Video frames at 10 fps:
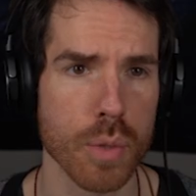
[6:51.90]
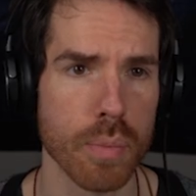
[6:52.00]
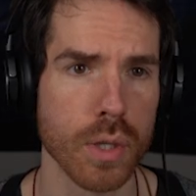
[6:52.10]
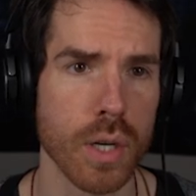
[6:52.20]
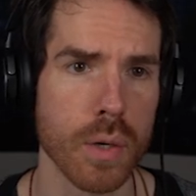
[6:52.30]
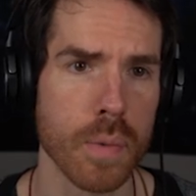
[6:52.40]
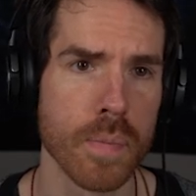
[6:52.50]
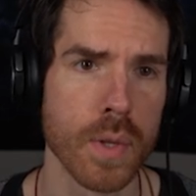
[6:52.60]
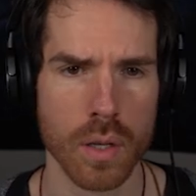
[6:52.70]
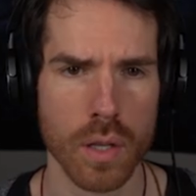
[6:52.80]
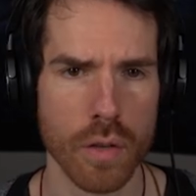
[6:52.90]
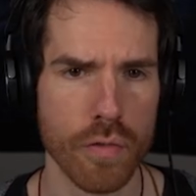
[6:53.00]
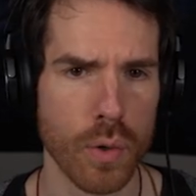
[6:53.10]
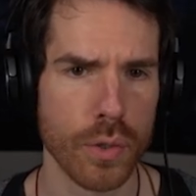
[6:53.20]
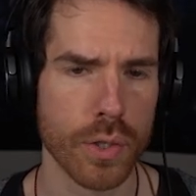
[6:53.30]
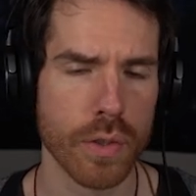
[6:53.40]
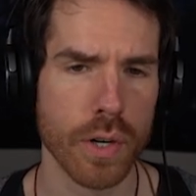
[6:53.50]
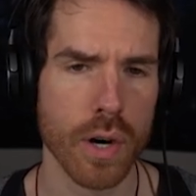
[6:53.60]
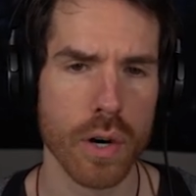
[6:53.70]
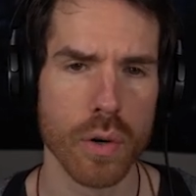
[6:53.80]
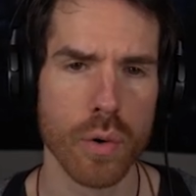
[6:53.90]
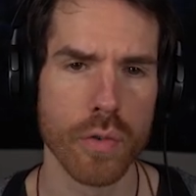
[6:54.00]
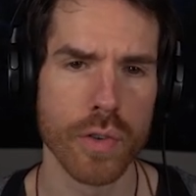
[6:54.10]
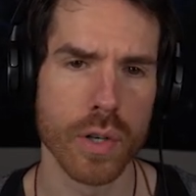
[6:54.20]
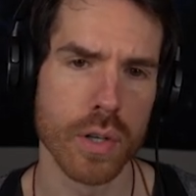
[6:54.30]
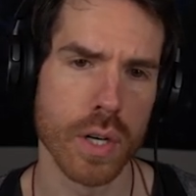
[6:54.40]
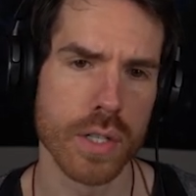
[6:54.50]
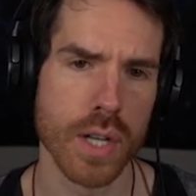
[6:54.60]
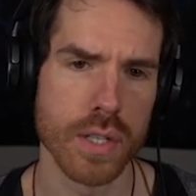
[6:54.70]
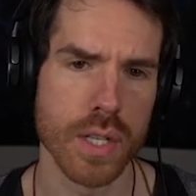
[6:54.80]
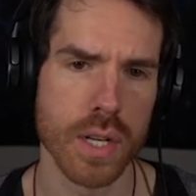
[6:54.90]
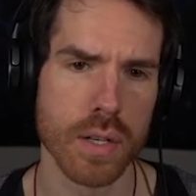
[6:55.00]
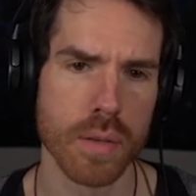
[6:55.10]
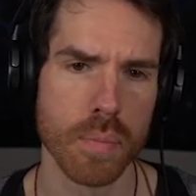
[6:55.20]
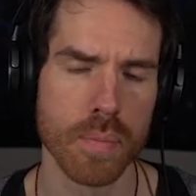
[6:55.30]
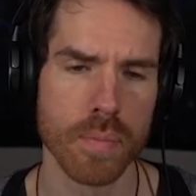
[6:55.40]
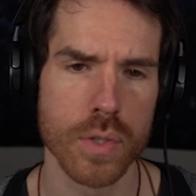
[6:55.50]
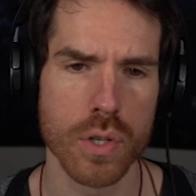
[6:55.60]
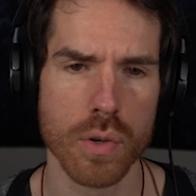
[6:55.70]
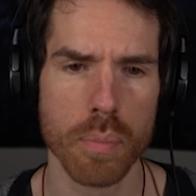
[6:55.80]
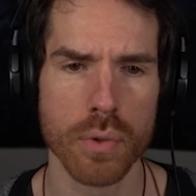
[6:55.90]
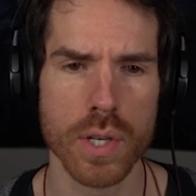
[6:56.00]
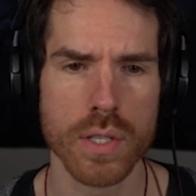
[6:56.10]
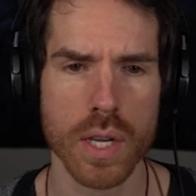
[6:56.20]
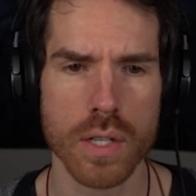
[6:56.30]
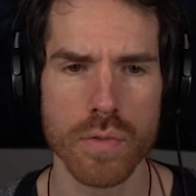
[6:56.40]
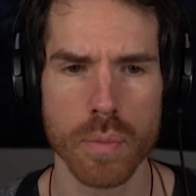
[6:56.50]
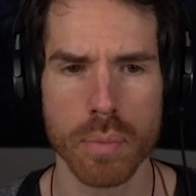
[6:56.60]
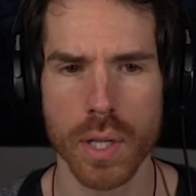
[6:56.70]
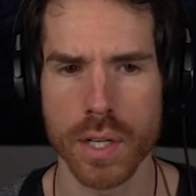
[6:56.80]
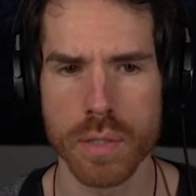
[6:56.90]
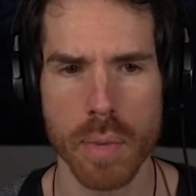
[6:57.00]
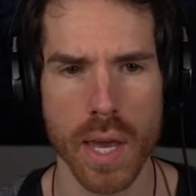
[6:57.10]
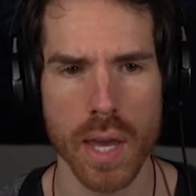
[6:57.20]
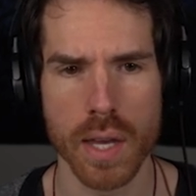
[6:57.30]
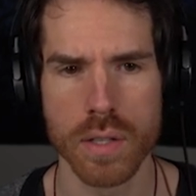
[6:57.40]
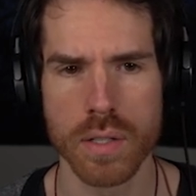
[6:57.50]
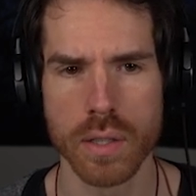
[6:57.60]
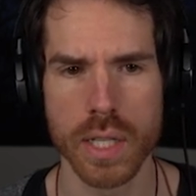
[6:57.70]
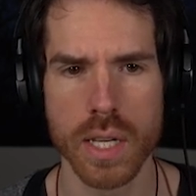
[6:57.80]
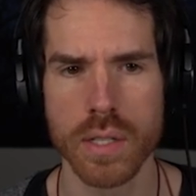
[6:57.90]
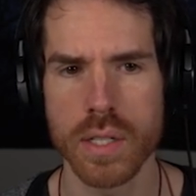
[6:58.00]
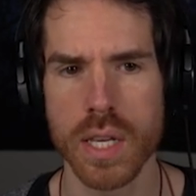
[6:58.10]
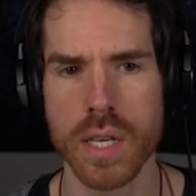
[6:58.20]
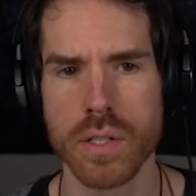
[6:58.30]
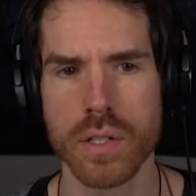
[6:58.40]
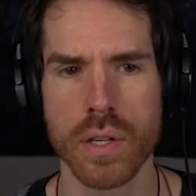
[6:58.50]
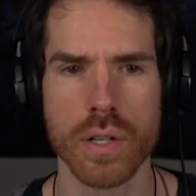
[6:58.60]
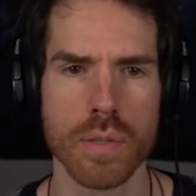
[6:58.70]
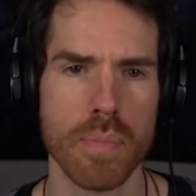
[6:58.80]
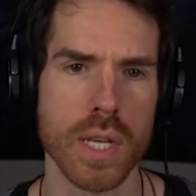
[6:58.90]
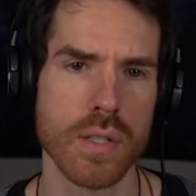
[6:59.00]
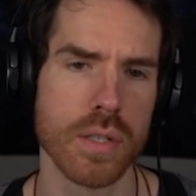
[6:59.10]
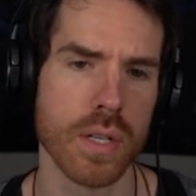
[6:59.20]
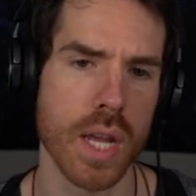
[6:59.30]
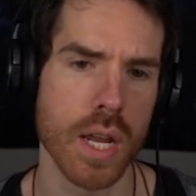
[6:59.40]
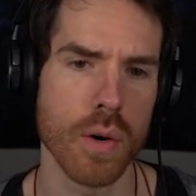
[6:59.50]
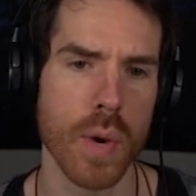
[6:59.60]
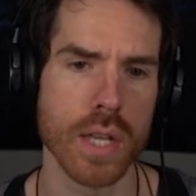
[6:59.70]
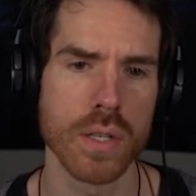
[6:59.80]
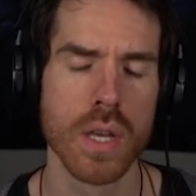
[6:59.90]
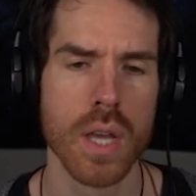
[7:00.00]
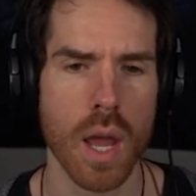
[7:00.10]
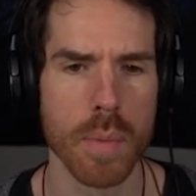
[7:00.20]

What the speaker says: below. In the folder, there are over a dozen Serum presets from plucks, pads, leads, keys, guitars, basses, and 808s. I'm